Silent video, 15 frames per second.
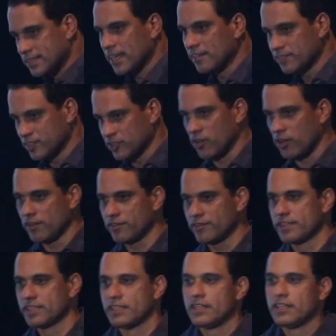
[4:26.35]

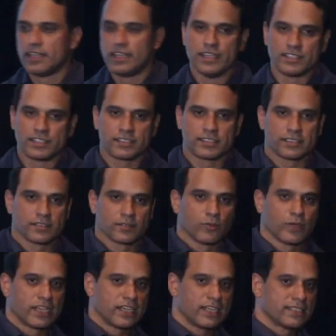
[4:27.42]
Self-solve is
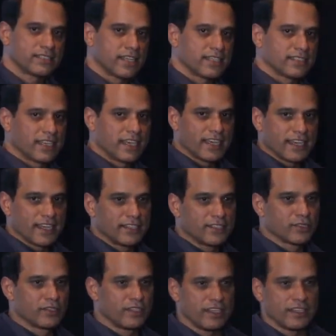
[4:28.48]
where it starts getting
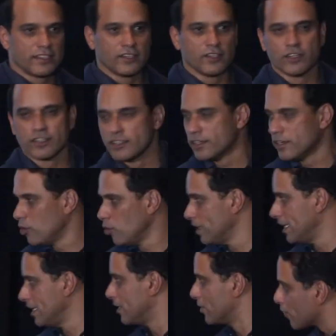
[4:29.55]
into the, the, the
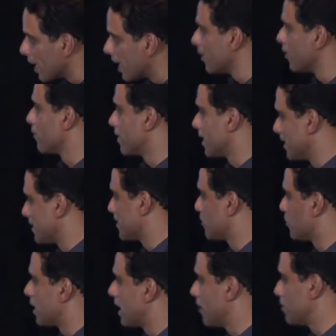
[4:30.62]
holy grail of things,
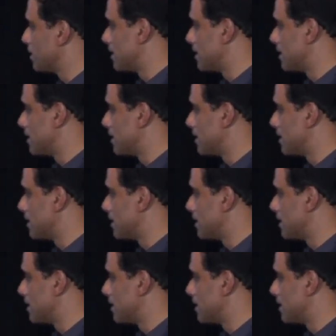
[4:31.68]
is what